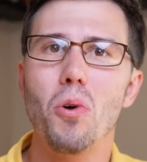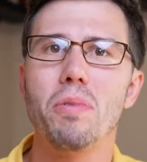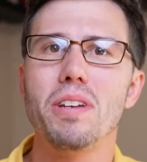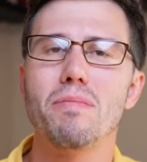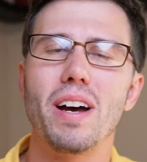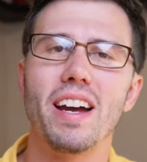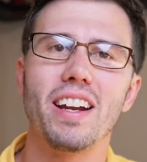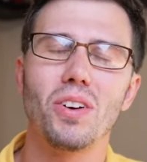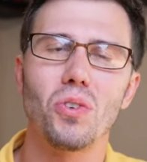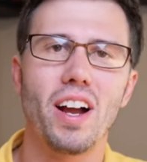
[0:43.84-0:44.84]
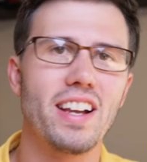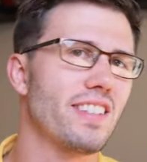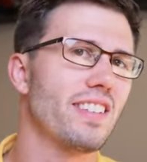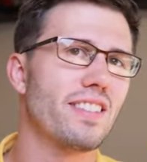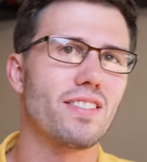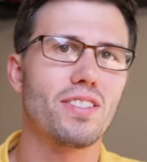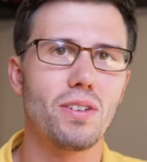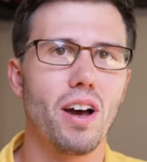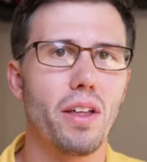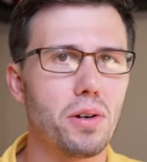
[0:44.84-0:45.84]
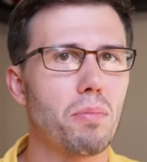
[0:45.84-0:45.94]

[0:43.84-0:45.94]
opened my horizons to other